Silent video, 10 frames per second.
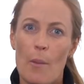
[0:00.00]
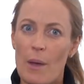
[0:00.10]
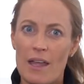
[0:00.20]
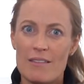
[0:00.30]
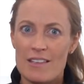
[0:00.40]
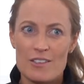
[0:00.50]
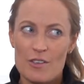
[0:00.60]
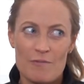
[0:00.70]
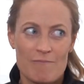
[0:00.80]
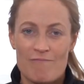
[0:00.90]
but these
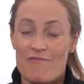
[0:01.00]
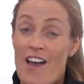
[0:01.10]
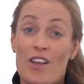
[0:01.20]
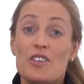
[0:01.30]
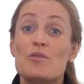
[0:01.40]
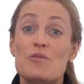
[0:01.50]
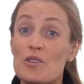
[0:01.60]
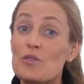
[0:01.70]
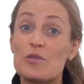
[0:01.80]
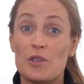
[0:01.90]
are
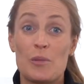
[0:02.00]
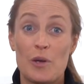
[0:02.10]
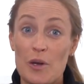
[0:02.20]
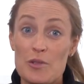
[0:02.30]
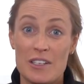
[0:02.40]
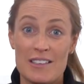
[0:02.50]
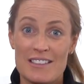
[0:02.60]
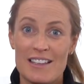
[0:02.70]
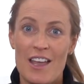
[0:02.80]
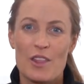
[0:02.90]
value-neutral
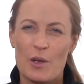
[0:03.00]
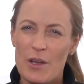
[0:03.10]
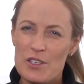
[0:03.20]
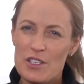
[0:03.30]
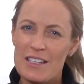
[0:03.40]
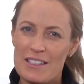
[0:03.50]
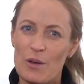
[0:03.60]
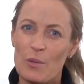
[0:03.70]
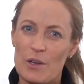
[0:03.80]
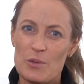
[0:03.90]
approaches. The question
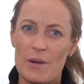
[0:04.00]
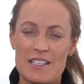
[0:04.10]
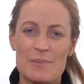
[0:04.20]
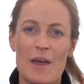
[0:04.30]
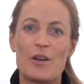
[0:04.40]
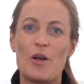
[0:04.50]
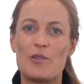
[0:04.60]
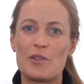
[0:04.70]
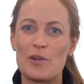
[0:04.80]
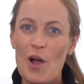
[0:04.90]
isn't which one is better
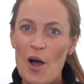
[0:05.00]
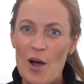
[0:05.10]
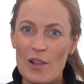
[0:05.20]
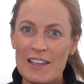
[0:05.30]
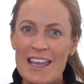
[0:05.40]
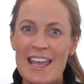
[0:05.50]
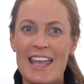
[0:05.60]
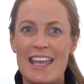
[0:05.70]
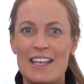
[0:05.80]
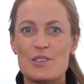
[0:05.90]
overall,
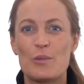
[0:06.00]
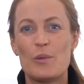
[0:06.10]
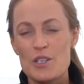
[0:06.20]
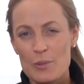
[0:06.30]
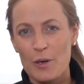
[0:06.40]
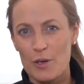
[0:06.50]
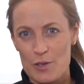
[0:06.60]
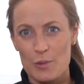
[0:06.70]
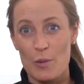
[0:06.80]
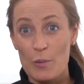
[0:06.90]
it's which
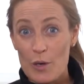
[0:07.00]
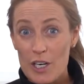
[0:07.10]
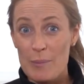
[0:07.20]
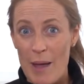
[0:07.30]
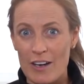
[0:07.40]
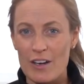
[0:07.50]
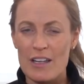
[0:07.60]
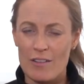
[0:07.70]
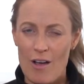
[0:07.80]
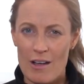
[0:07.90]
approach will work better
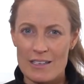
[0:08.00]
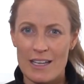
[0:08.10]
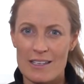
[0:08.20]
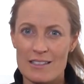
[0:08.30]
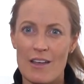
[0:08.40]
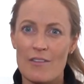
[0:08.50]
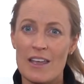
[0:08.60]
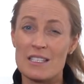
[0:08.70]
in the context of a